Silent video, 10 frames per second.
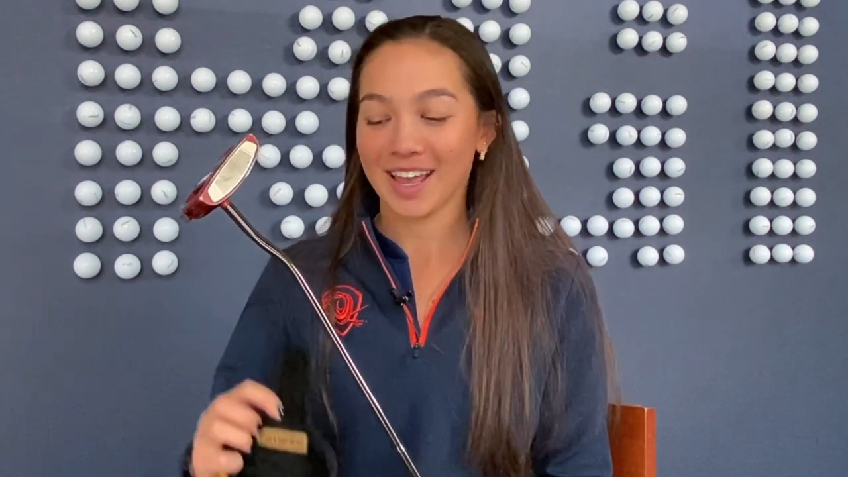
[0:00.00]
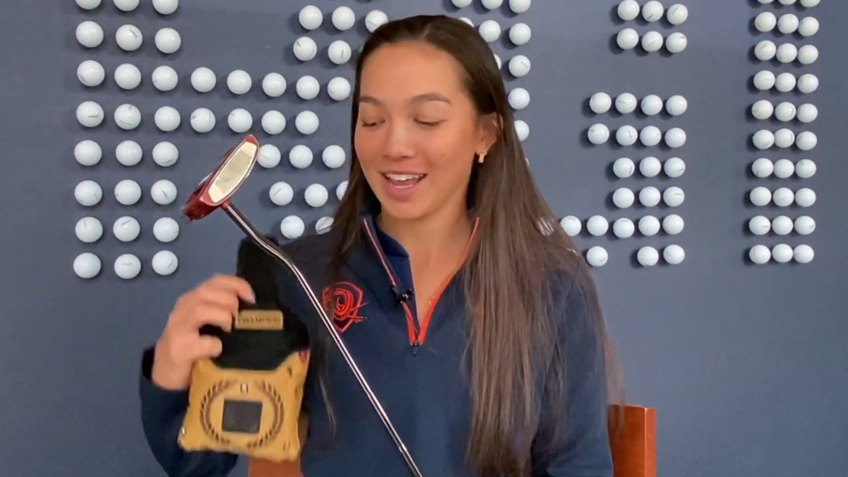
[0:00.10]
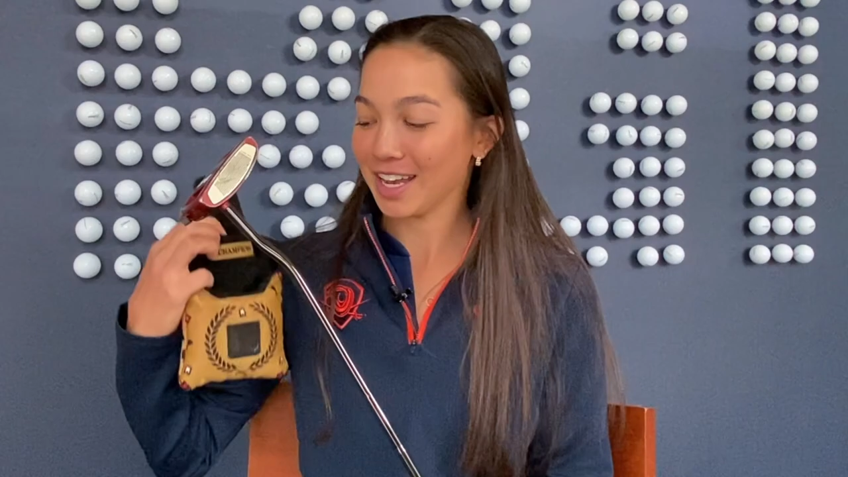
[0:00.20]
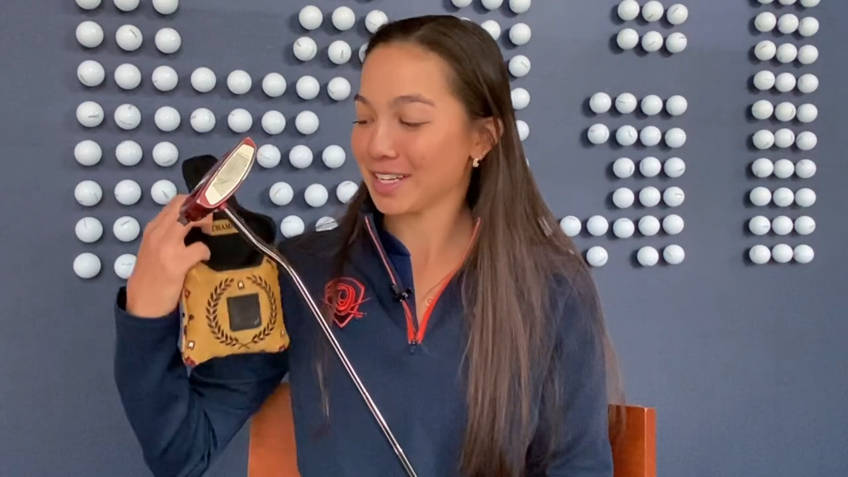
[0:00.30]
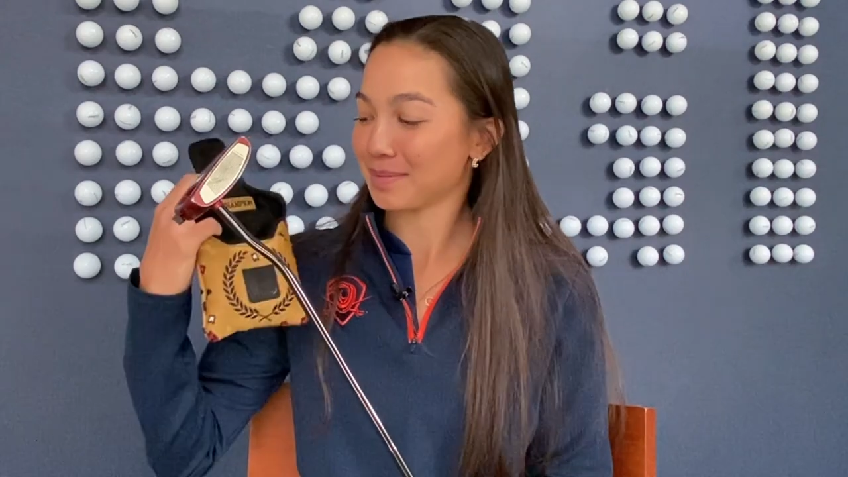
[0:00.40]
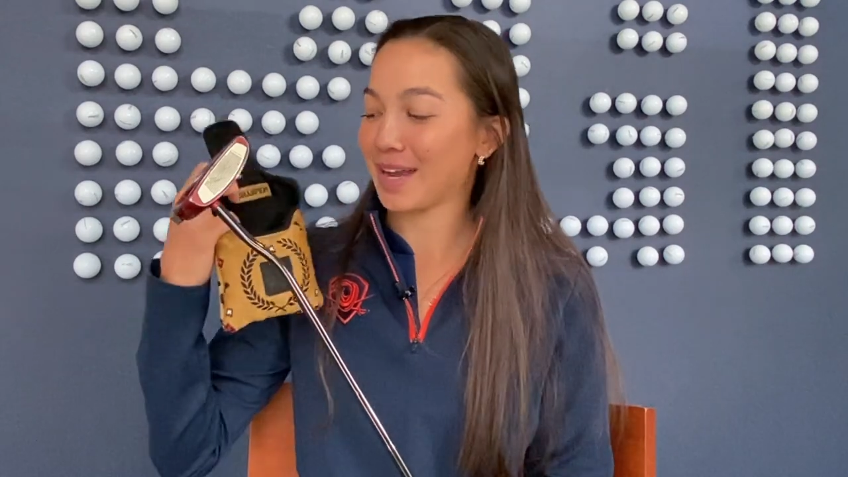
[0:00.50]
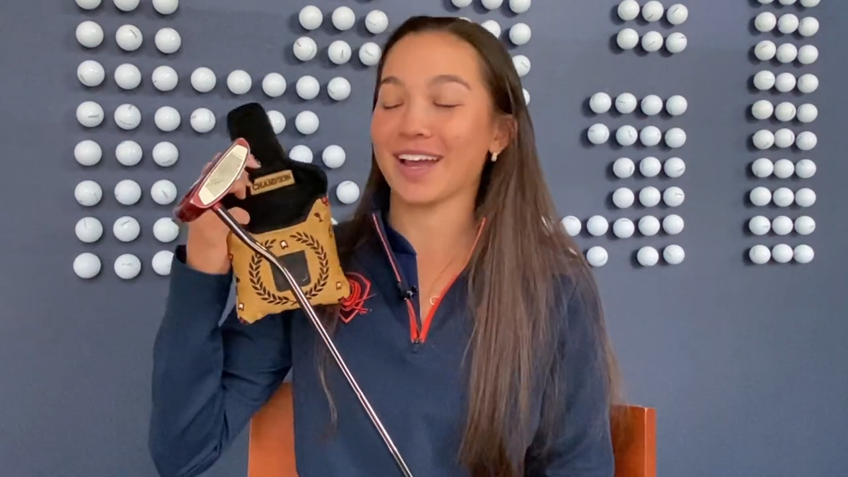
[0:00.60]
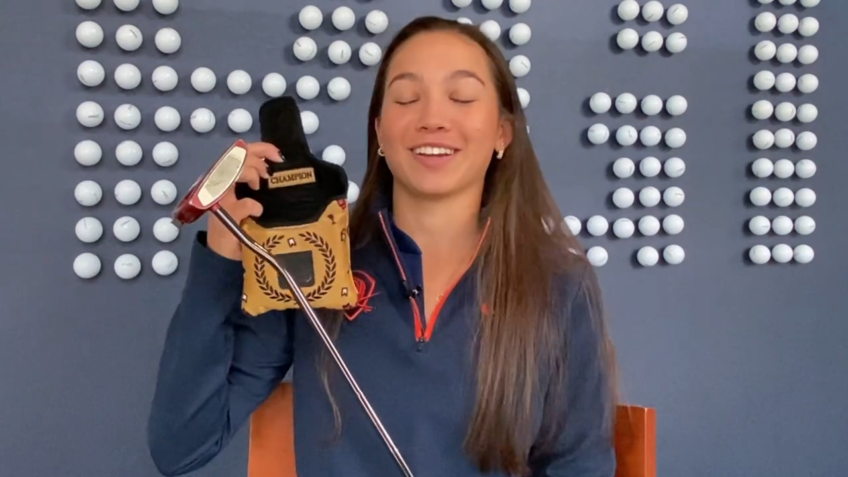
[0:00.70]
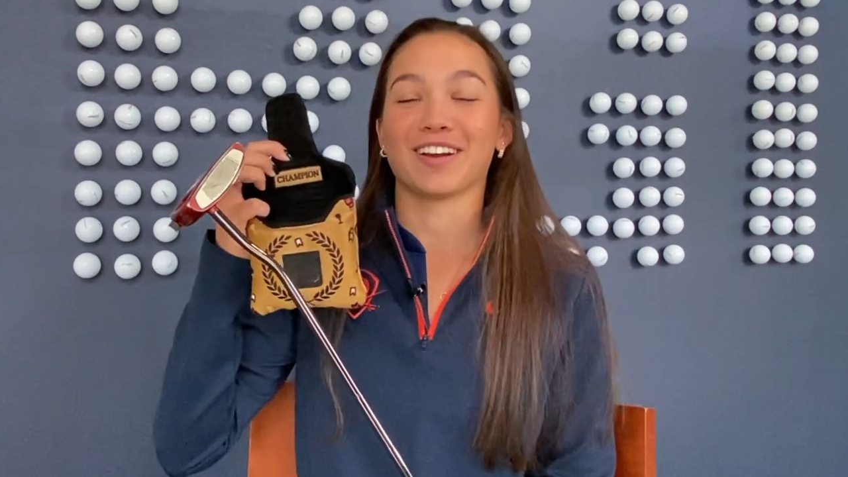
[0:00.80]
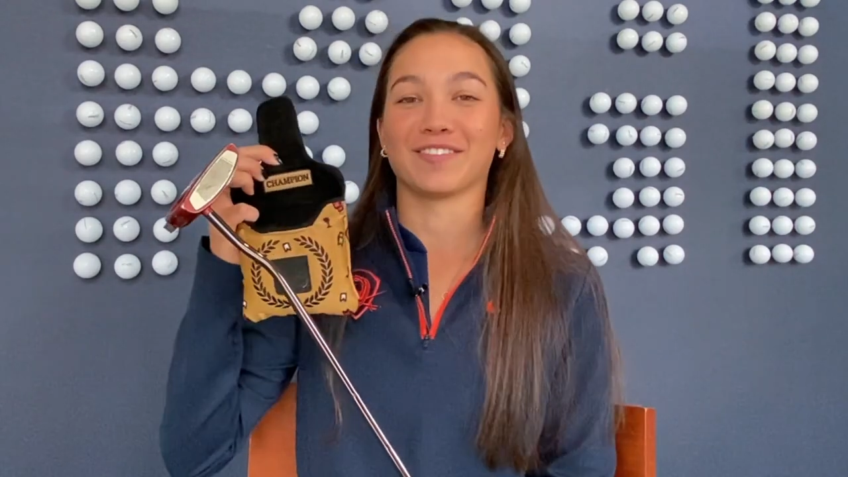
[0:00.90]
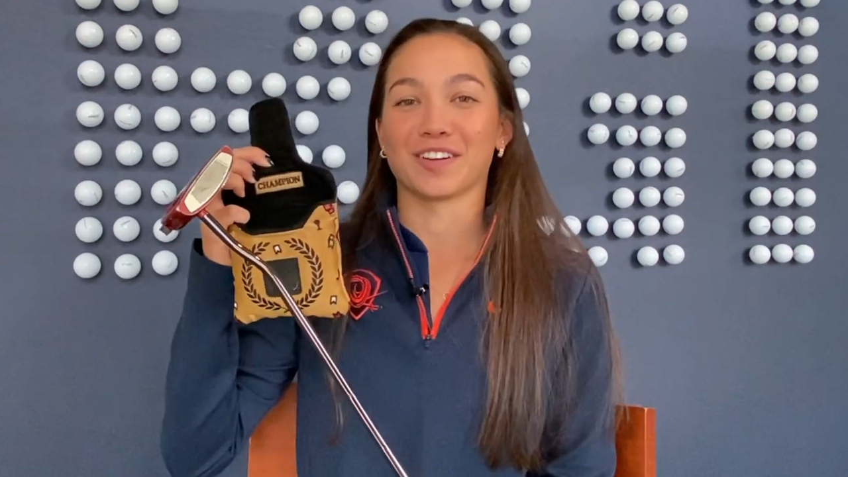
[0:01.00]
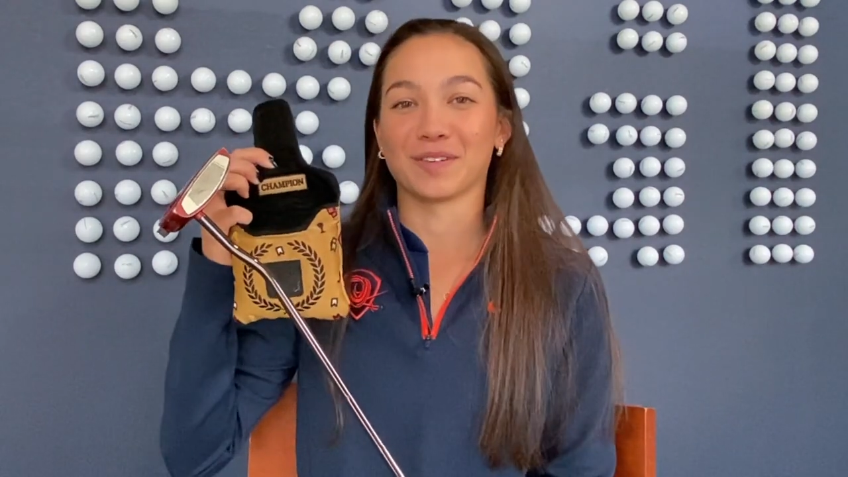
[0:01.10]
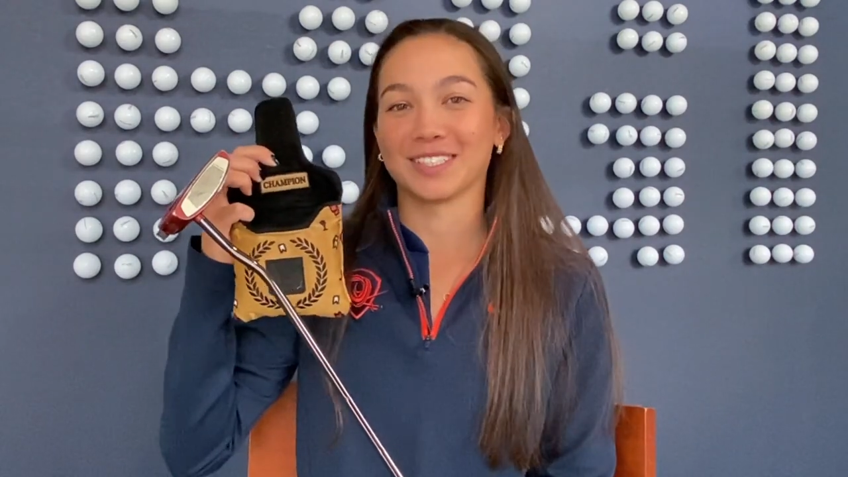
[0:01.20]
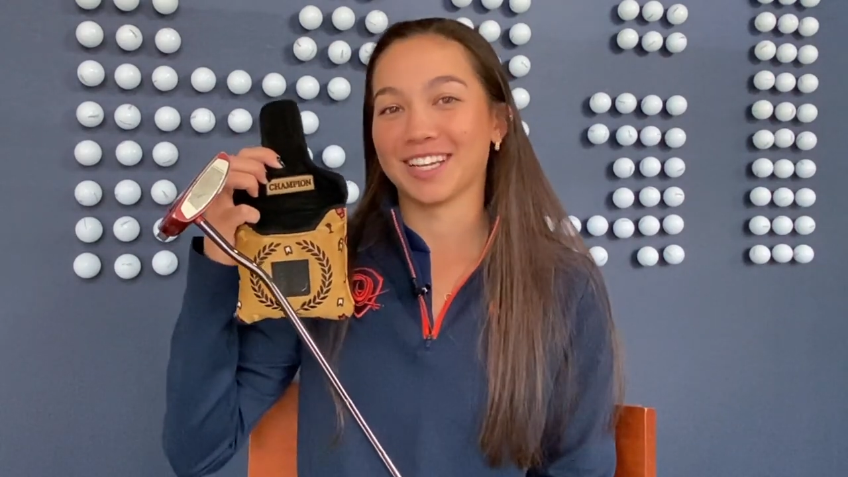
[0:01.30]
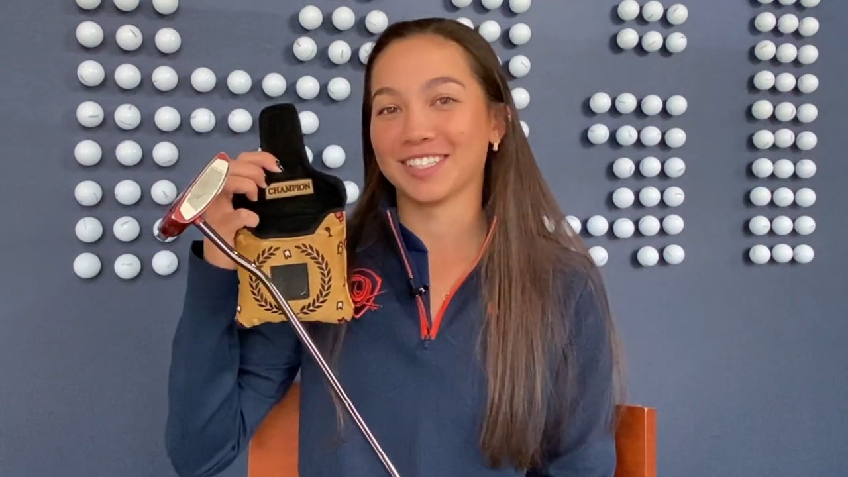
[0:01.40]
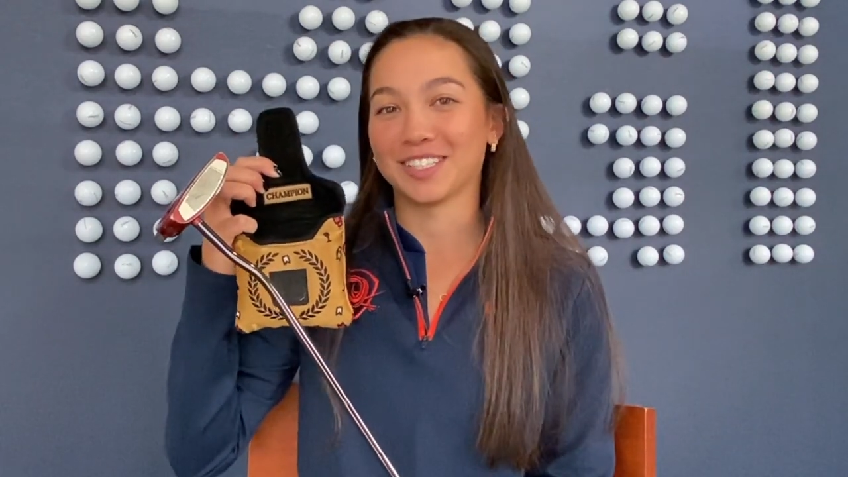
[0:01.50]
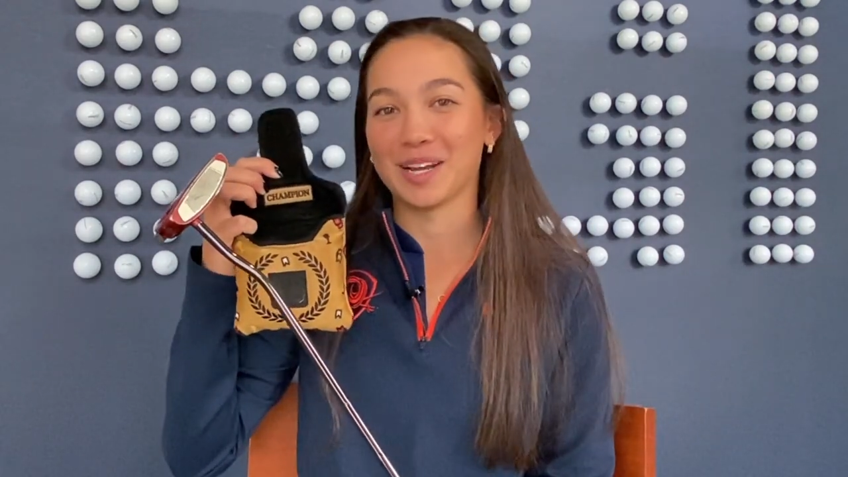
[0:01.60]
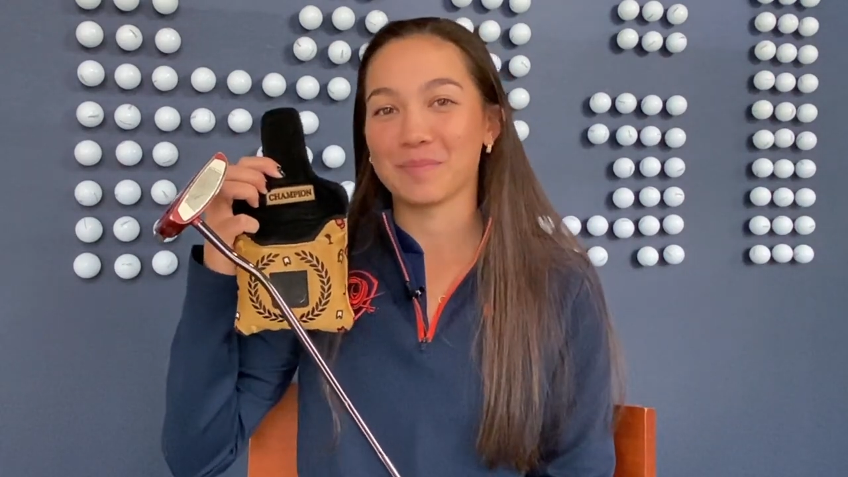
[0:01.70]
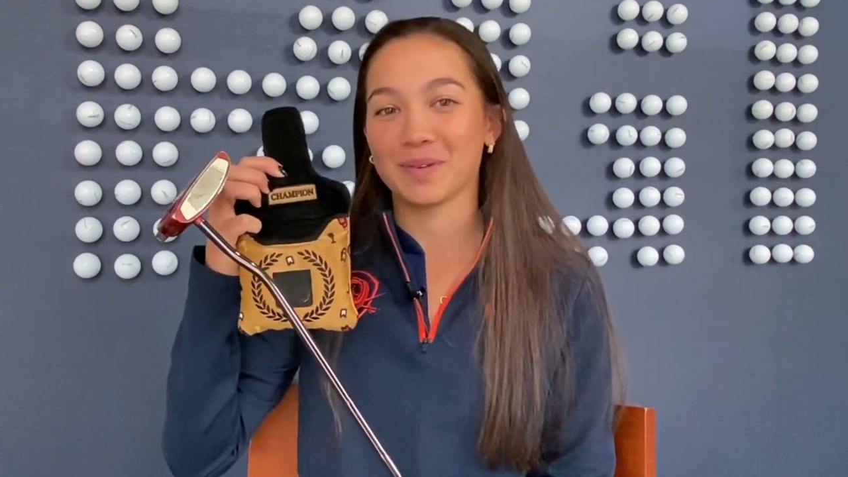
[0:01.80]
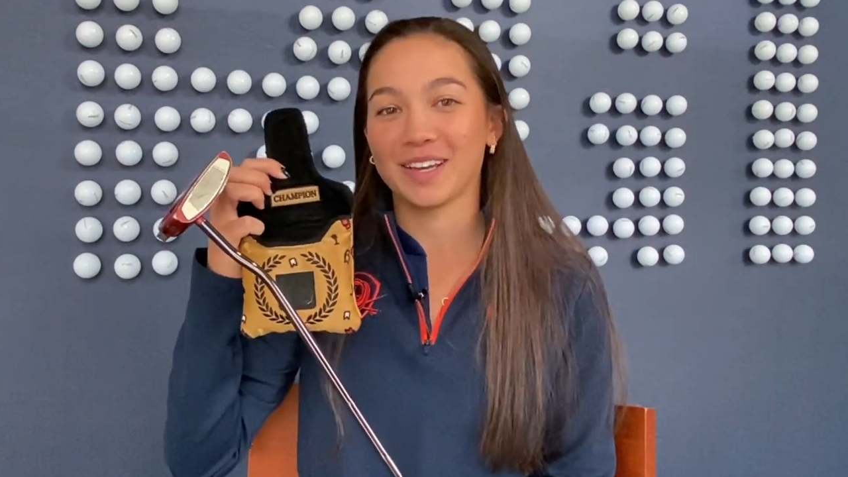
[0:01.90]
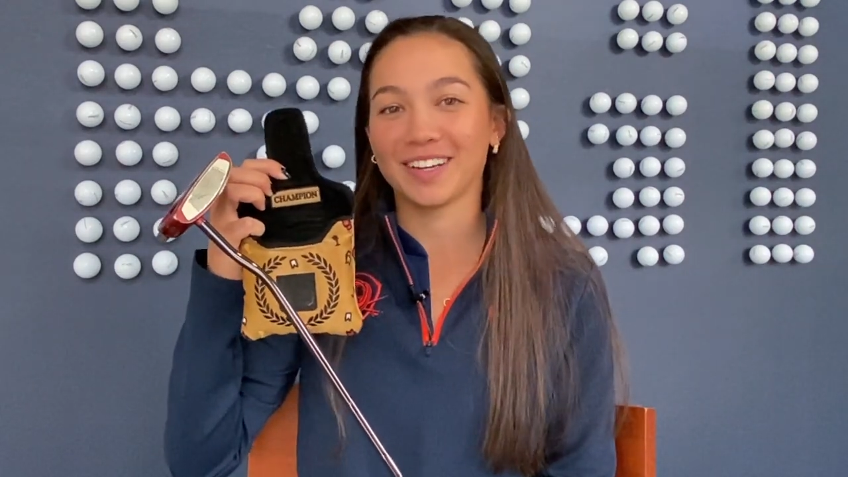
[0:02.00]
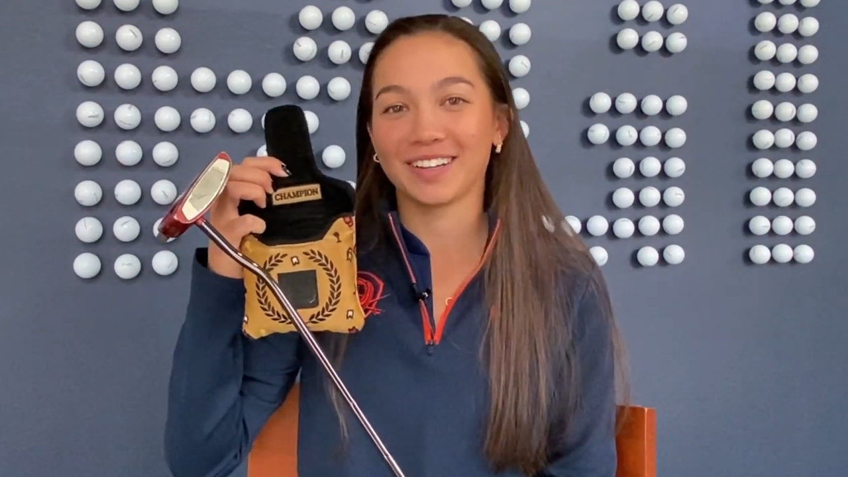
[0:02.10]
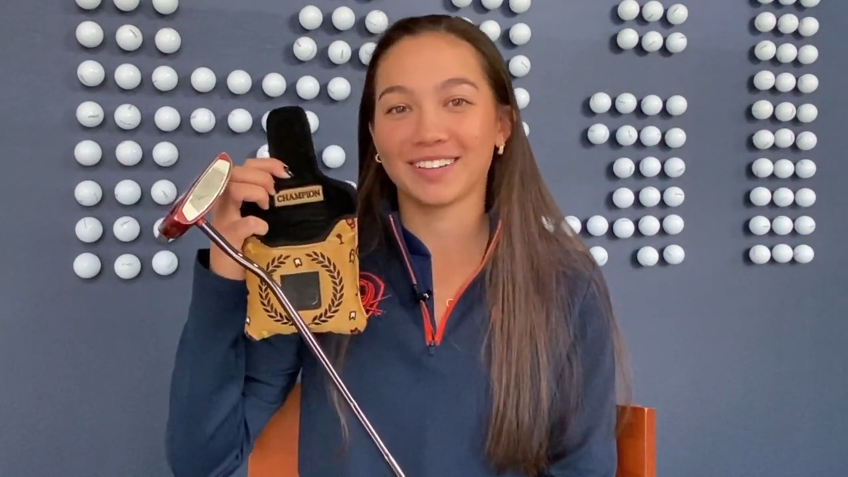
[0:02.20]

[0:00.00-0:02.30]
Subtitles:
and my head cover, which says champion.